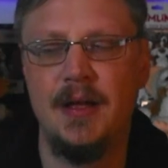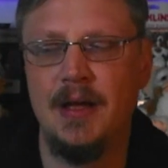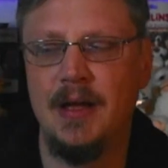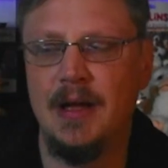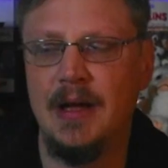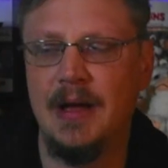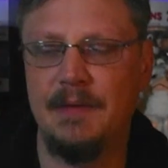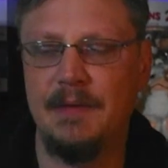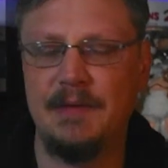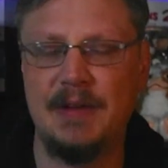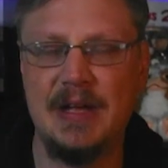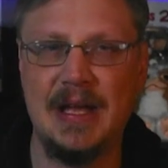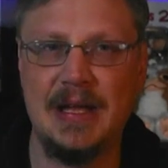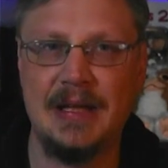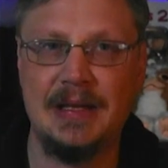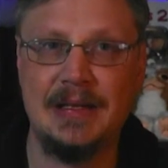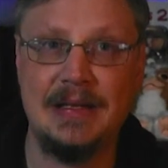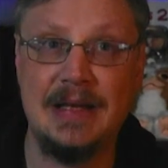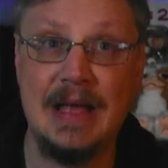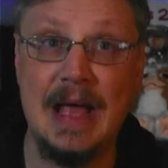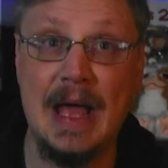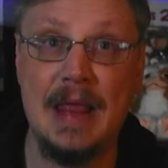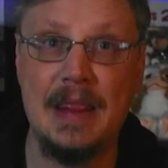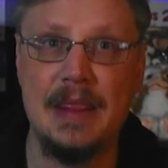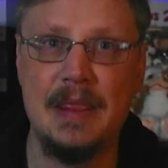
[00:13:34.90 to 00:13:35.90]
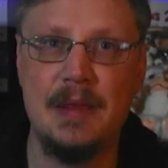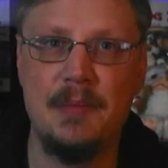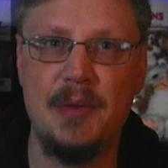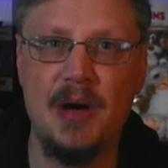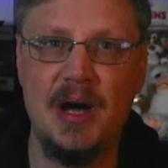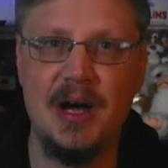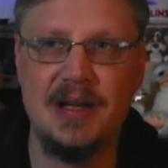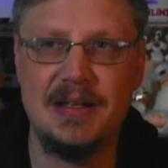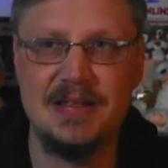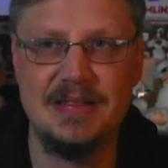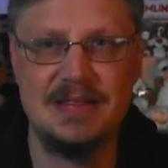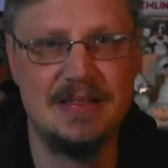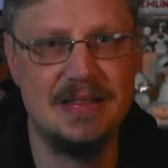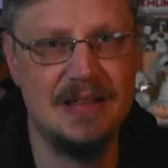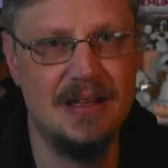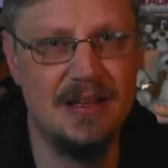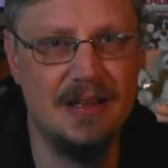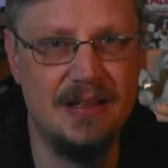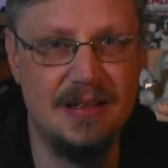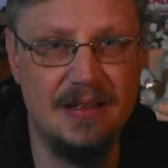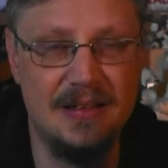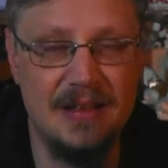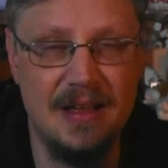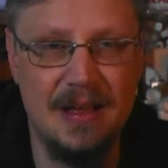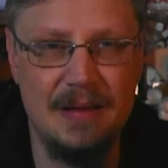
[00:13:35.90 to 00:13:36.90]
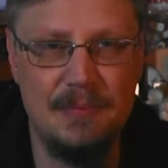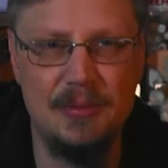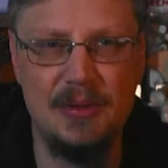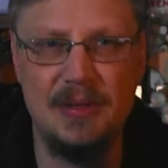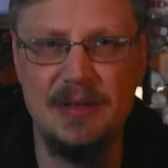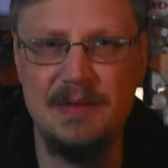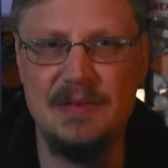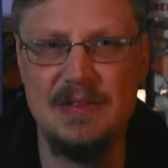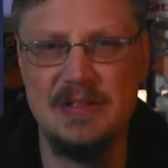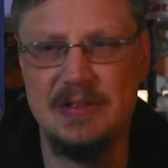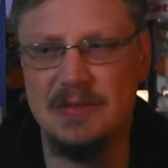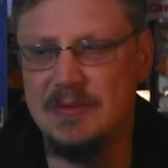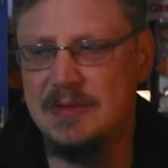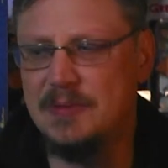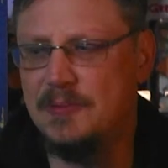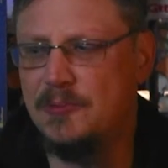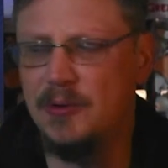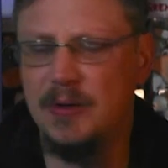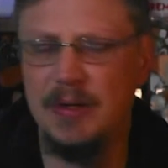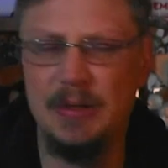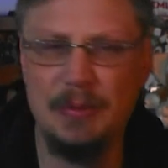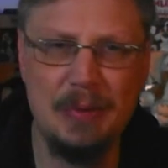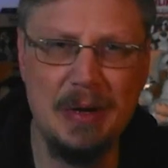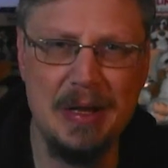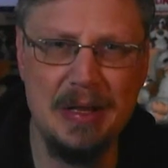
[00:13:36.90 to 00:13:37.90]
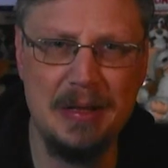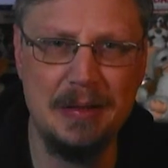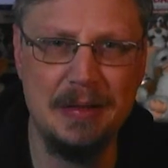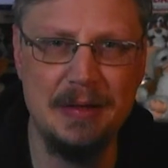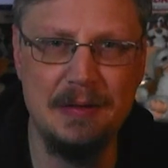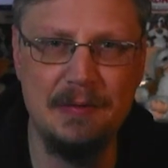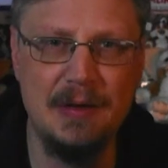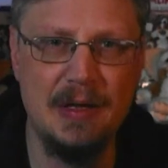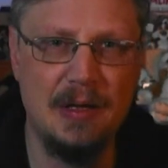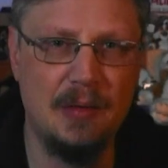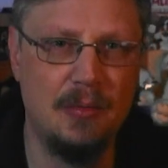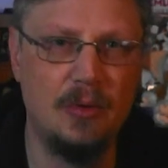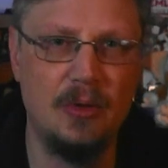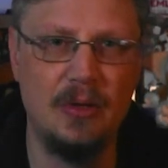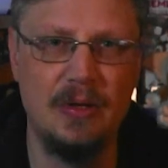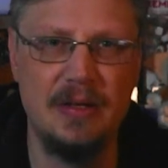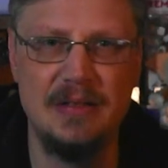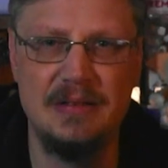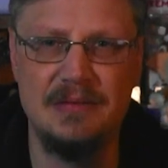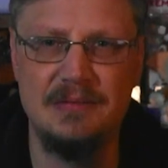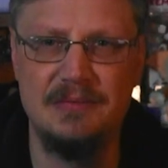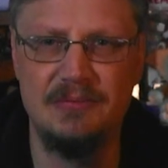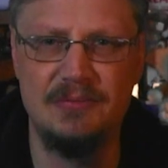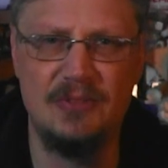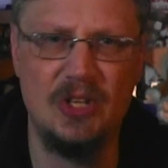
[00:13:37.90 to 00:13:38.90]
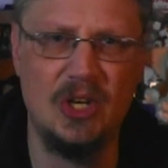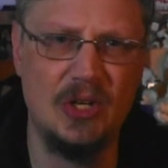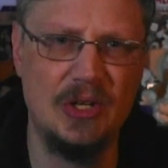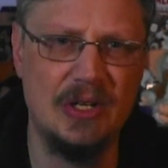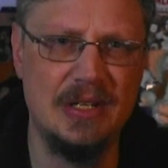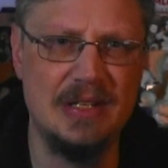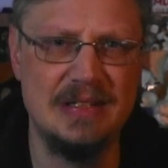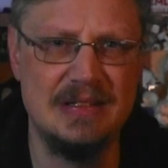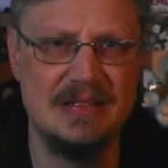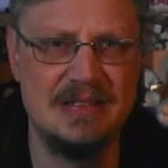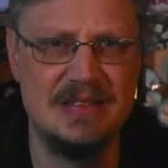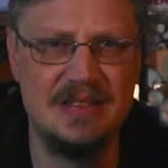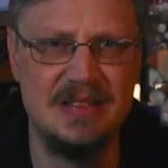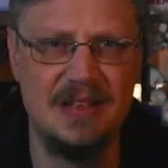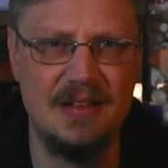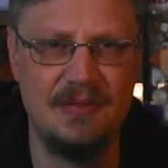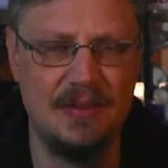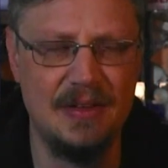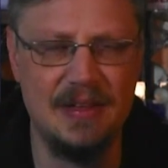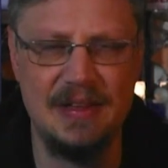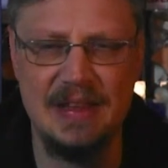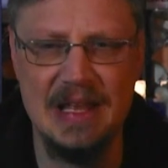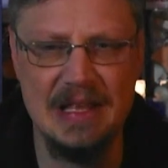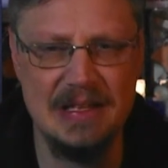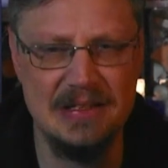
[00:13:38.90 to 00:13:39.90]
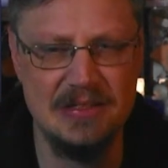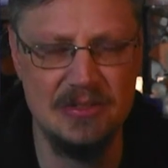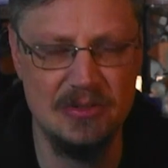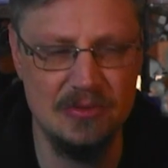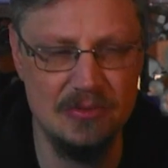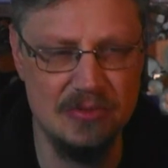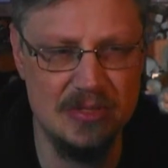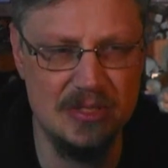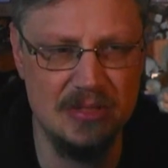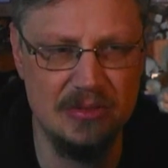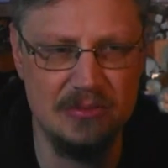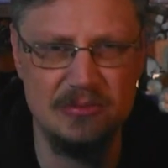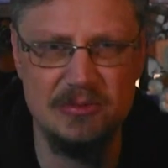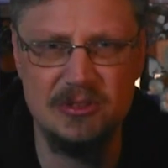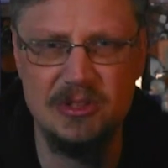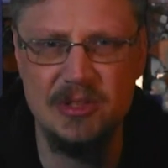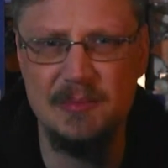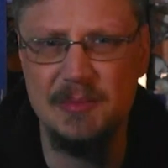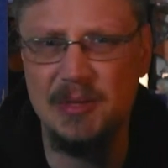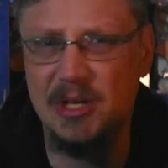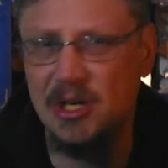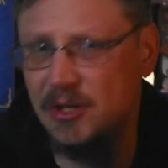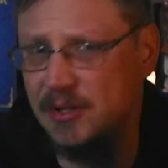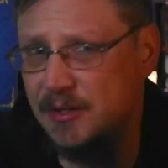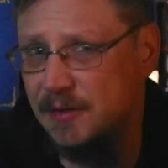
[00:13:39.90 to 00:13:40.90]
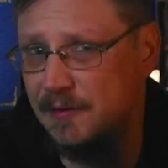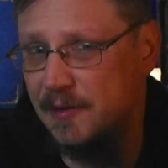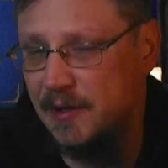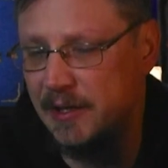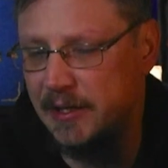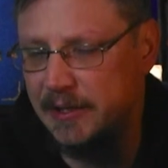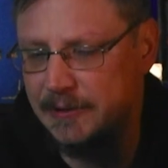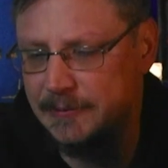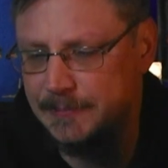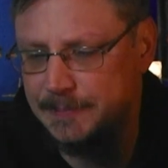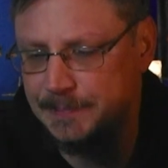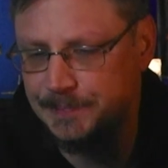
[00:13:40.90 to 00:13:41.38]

I've got Cat in the Box. And I believe this one's pretty readily available at Target and stuff like that too. So it shouldn't be hard to find.